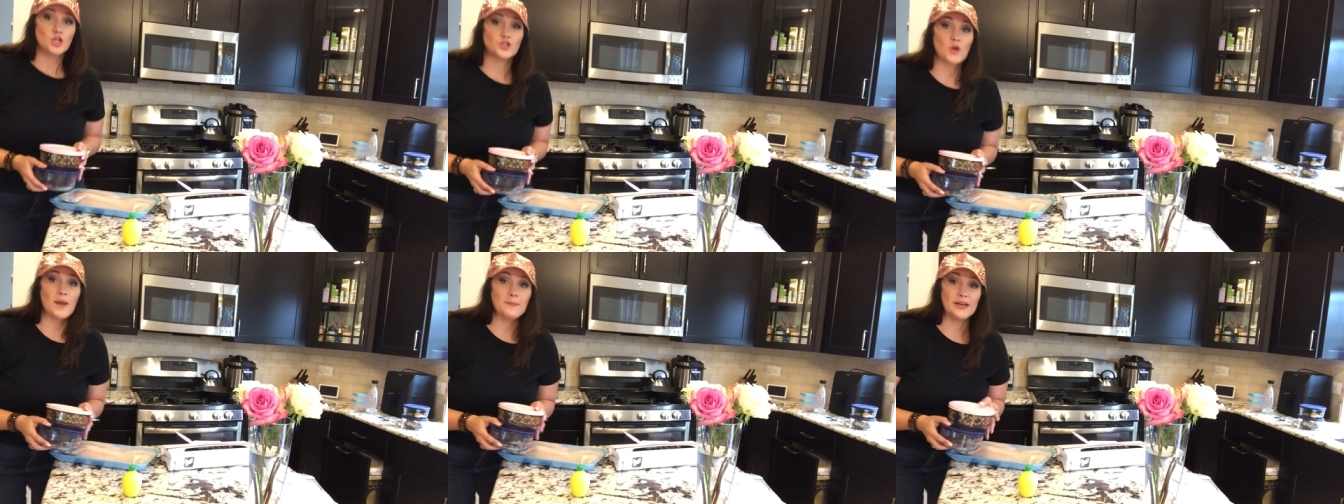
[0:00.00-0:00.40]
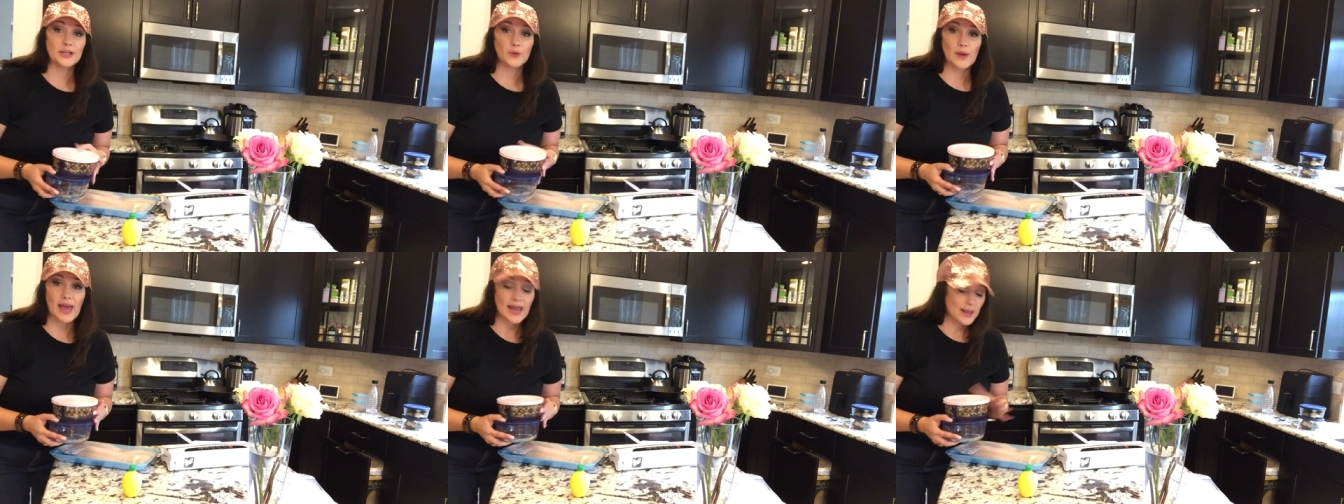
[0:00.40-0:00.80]
So I'm gonna
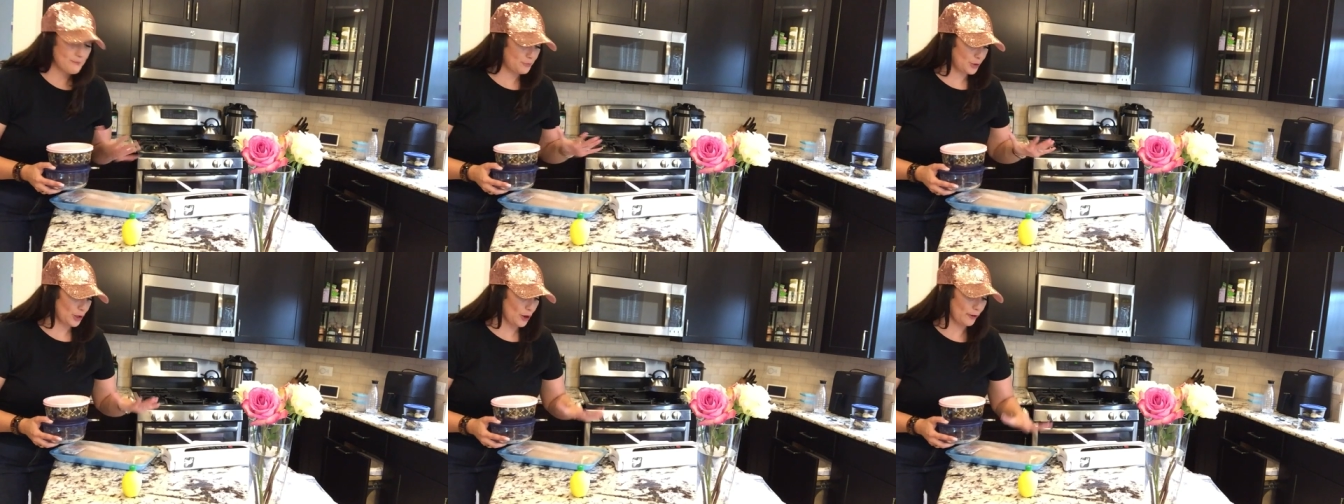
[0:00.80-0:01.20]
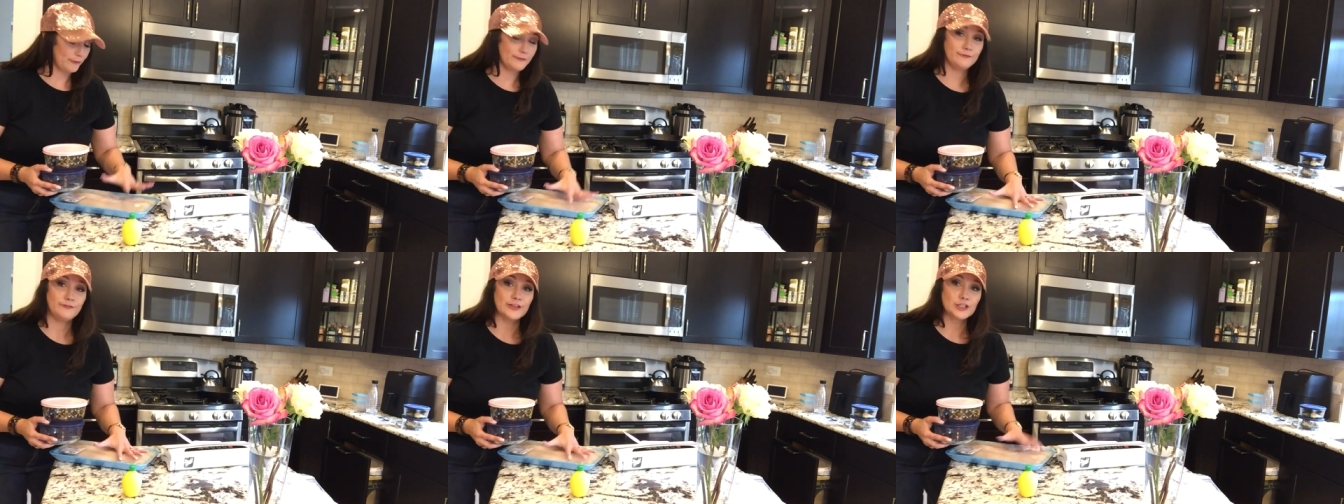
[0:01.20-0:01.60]
go ahead and put our
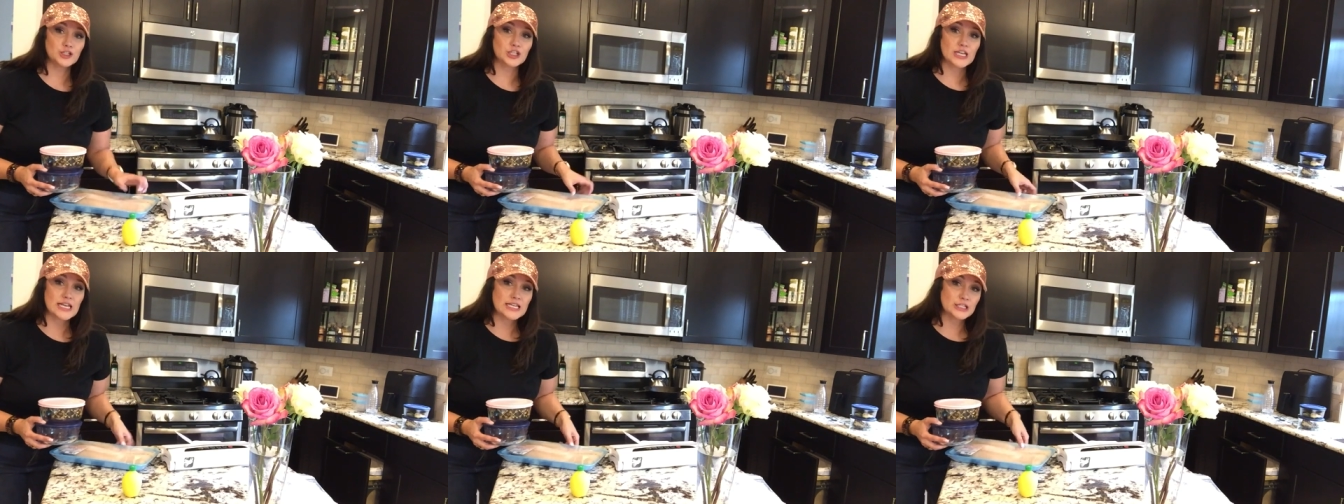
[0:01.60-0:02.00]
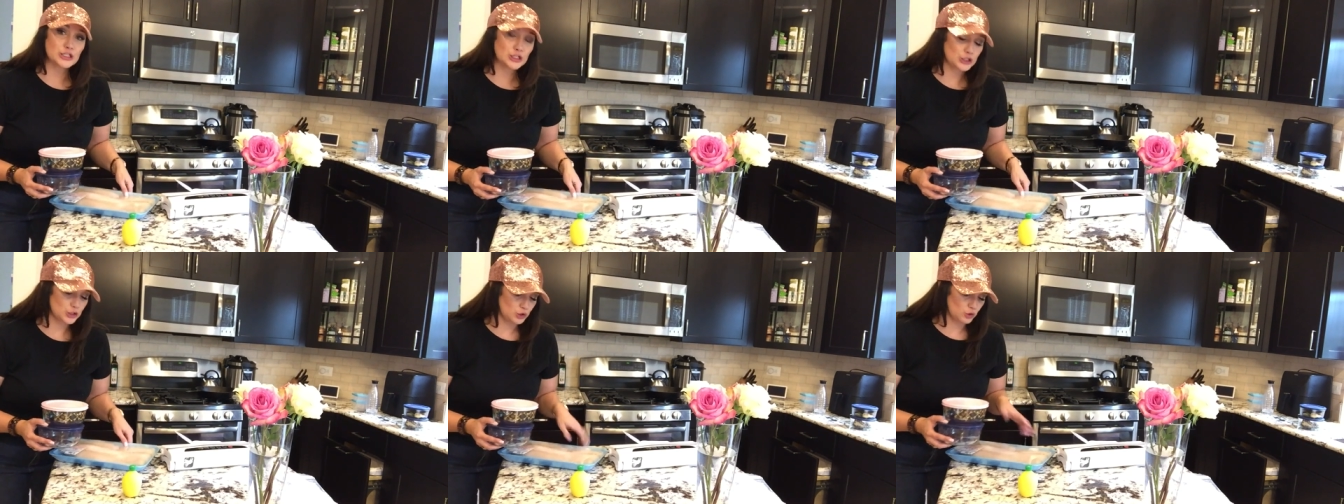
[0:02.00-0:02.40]
fish
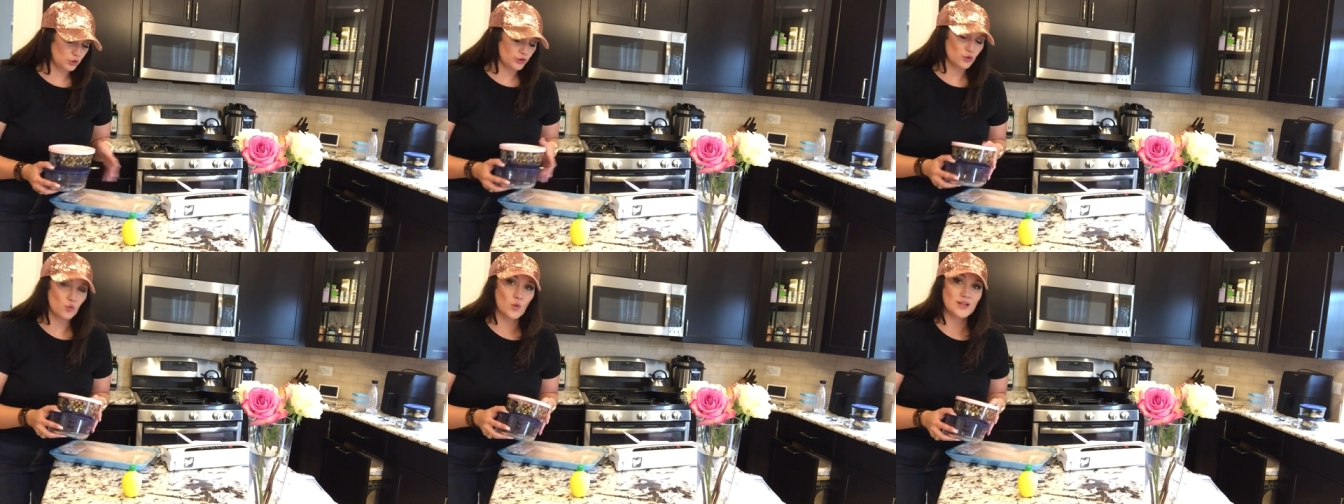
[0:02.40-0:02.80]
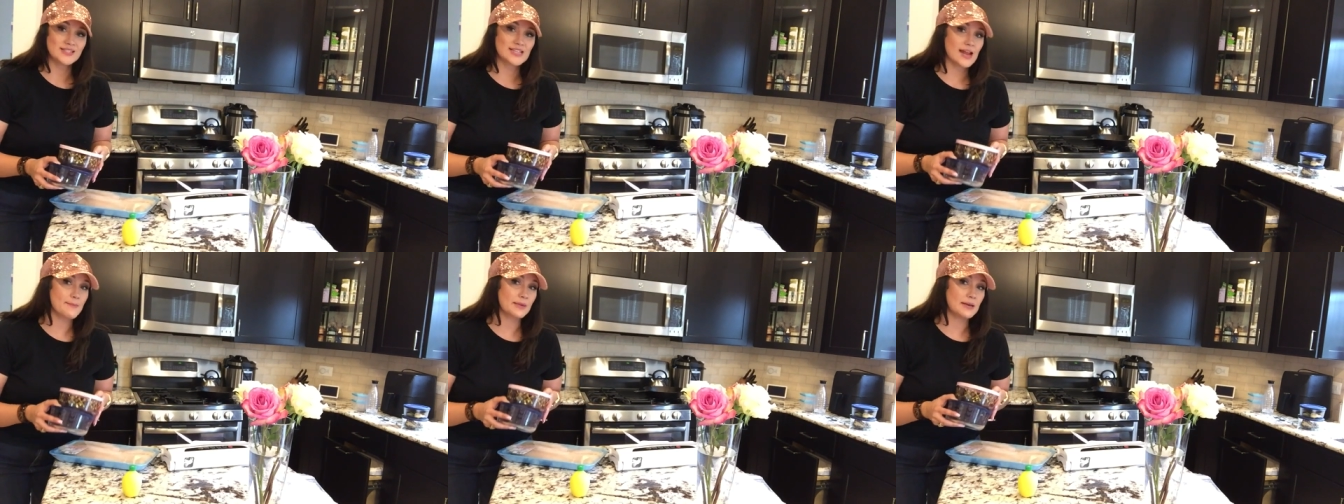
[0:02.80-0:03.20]
into the ones
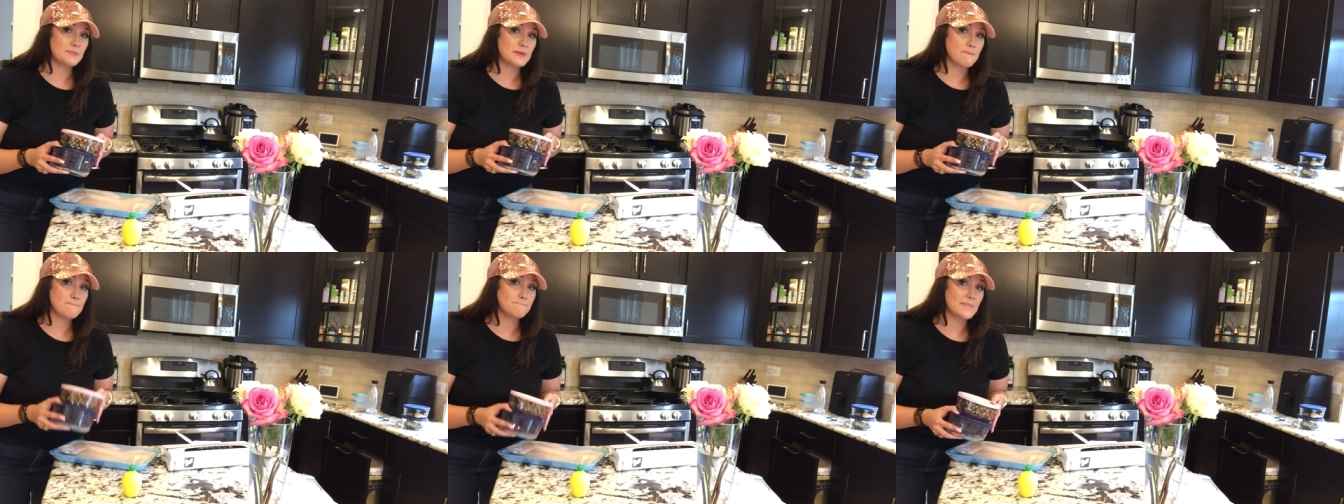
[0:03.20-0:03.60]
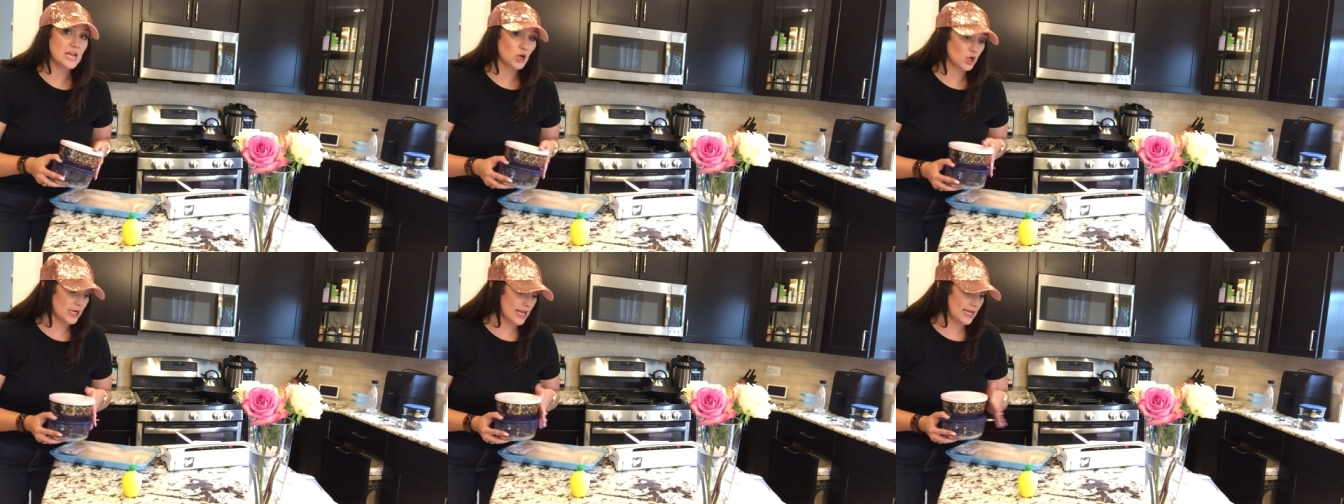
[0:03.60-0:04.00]
that I'm gonna be
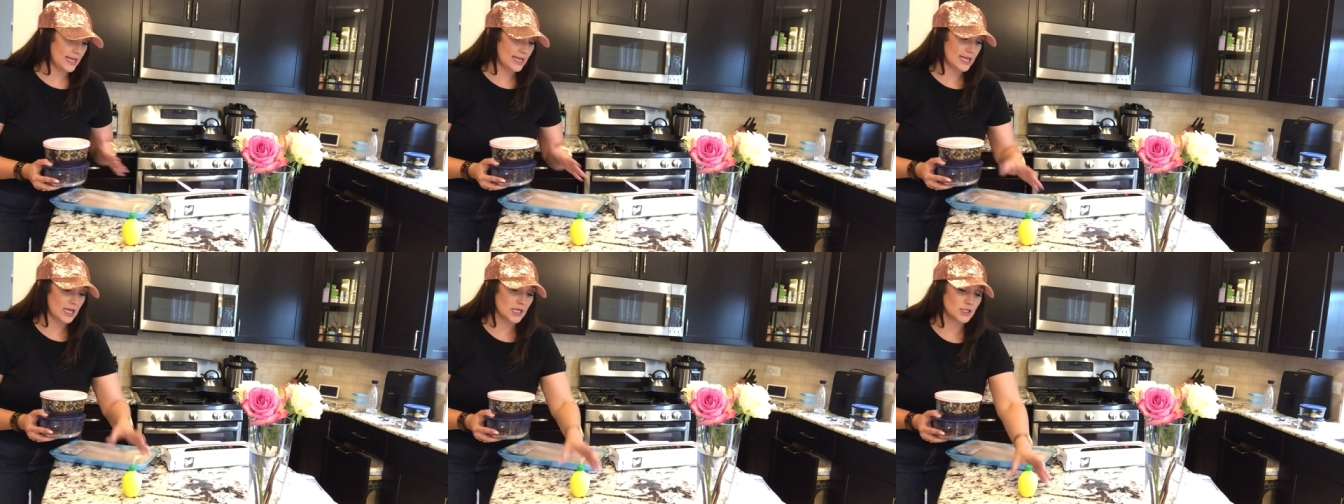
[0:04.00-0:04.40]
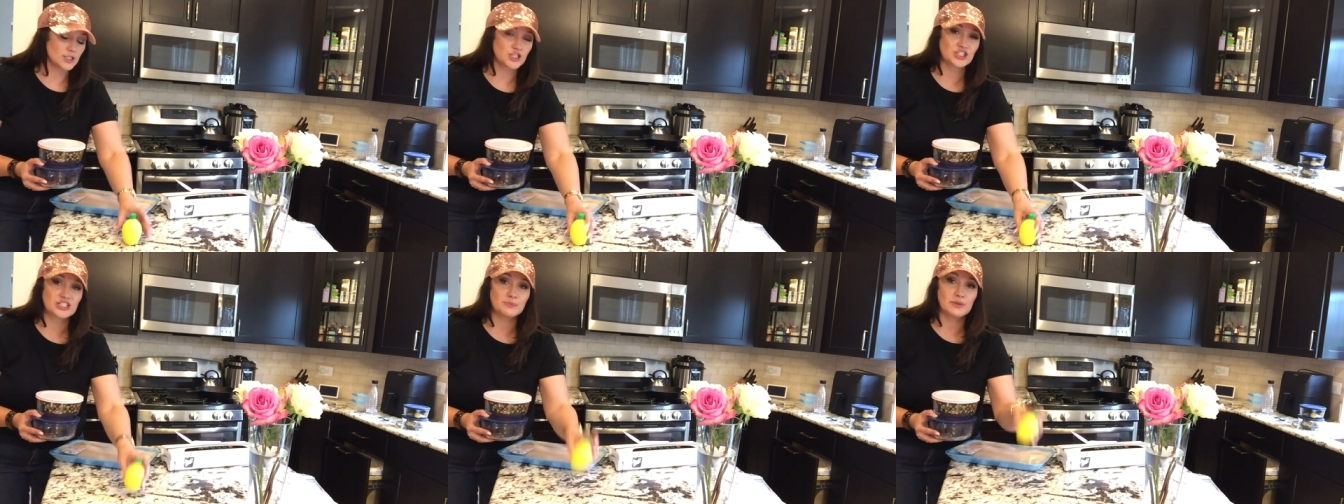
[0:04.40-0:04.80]

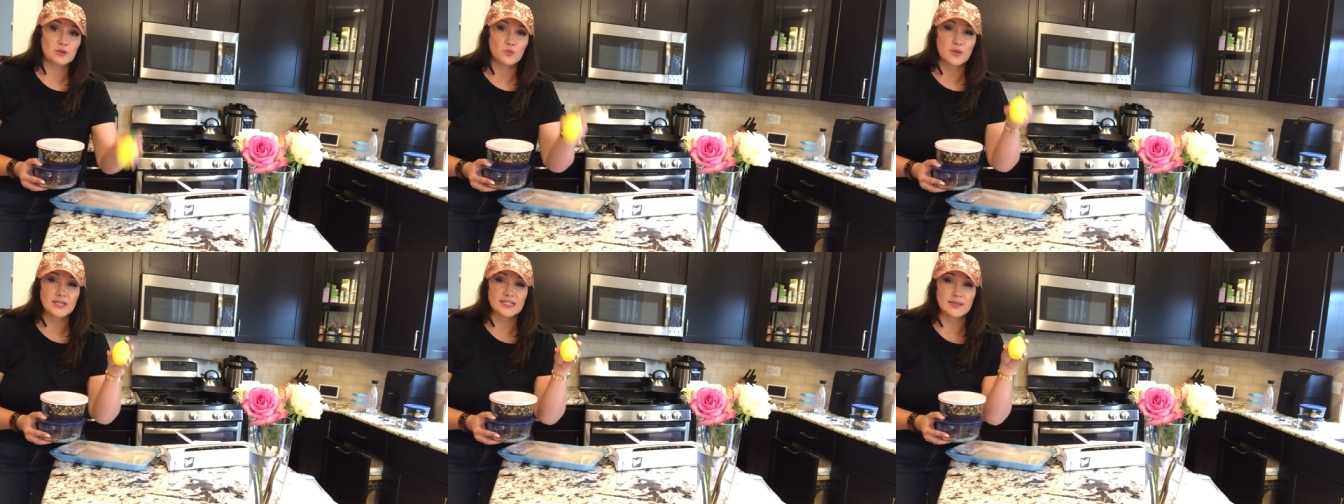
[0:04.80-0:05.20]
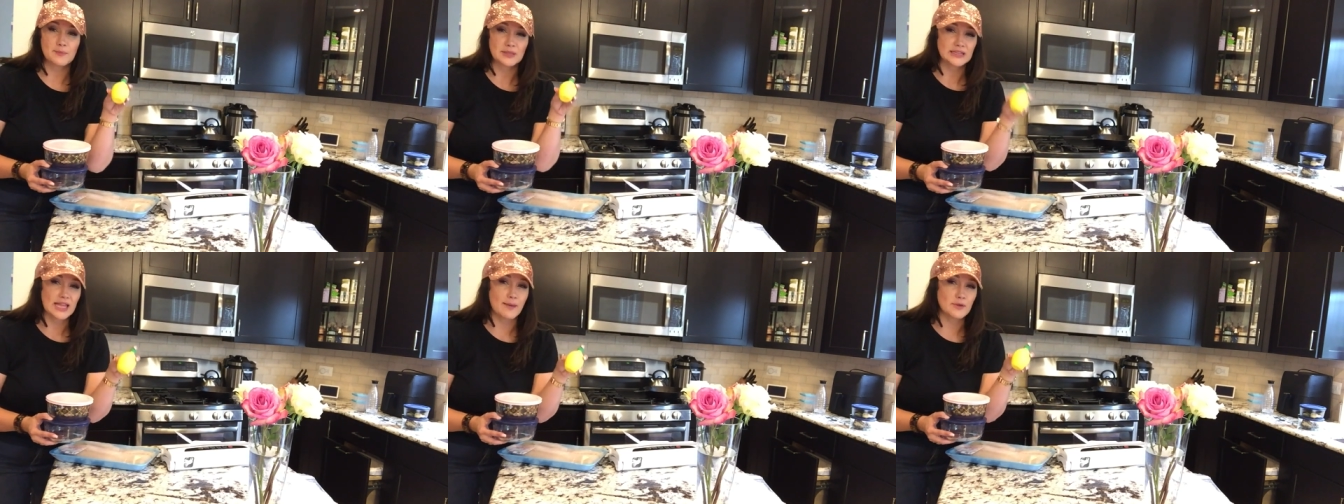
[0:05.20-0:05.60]
marinating simply with
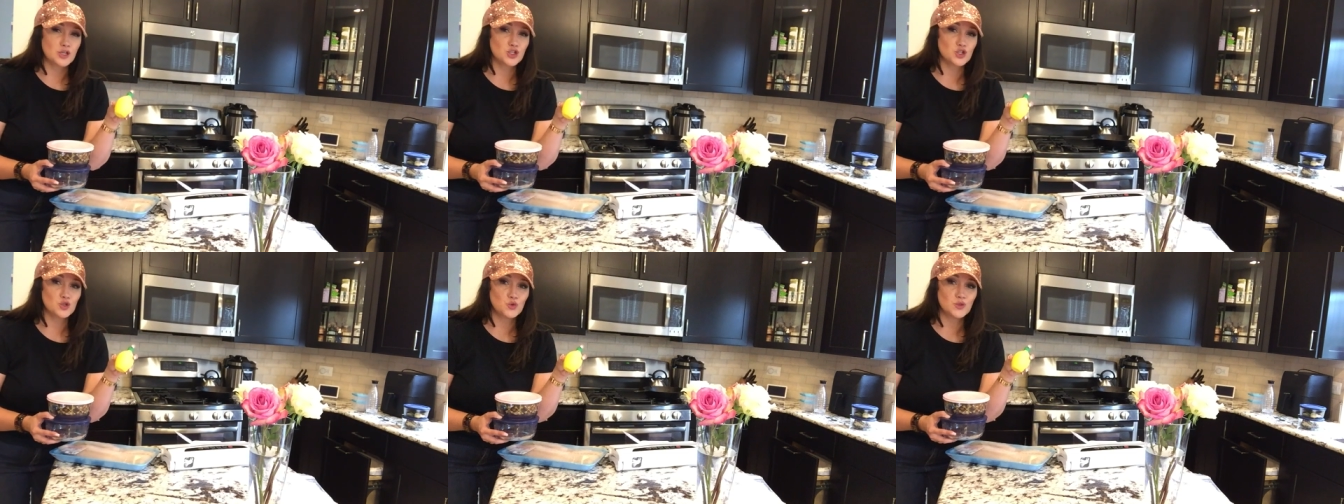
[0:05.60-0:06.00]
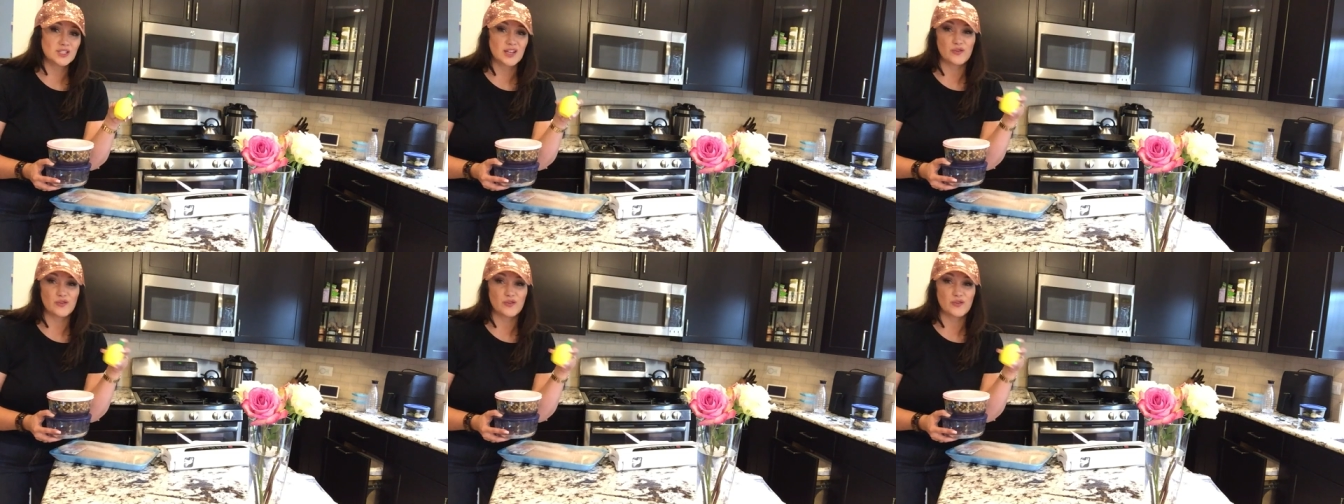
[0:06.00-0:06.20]
some lemon juice.